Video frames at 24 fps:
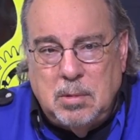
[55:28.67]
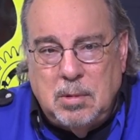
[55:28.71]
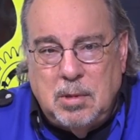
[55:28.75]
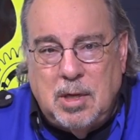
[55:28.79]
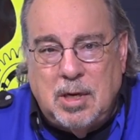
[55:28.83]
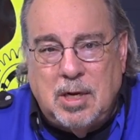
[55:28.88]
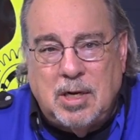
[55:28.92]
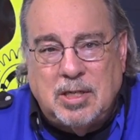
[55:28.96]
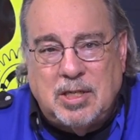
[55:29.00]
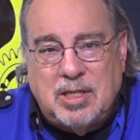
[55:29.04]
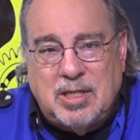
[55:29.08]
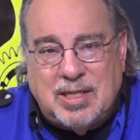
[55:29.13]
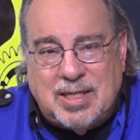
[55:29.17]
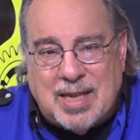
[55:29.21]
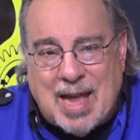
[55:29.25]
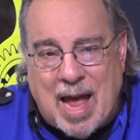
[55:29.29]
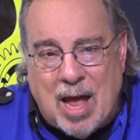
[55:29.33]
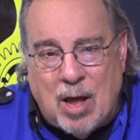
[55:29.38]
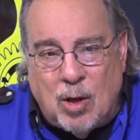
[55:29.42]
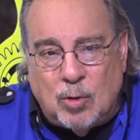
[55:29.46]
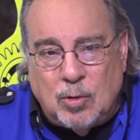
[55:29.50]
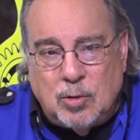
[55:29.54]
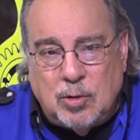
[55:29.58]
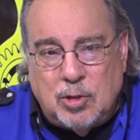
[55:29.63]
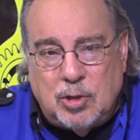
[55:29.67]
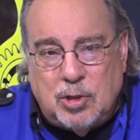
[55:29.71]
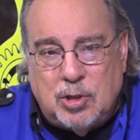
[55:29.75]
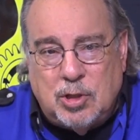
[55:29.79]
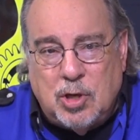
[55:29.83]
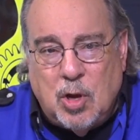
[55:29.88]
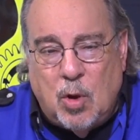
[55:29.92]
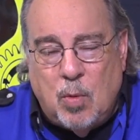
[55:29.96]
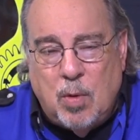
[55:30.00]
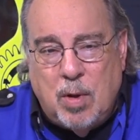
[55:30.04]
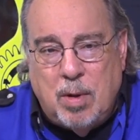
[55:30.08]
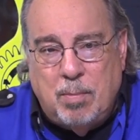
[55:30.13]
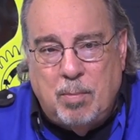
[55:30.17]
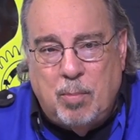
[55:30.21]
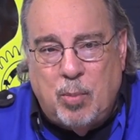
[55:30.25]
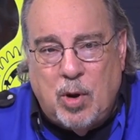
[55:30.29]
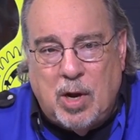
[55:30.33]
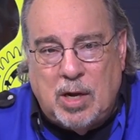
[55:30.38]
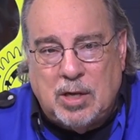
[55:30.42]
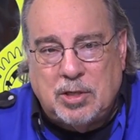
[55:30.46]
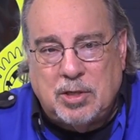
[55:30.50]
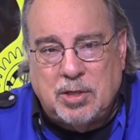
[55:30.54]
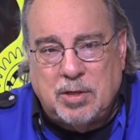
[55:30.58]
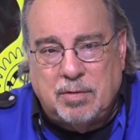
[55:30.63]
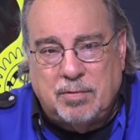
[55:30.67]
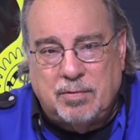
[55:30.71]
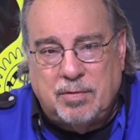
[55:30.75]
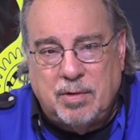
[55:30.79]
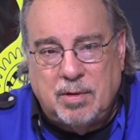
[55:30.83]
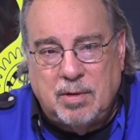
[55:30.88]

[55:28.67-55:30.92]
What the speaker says: And it sounds so impressive.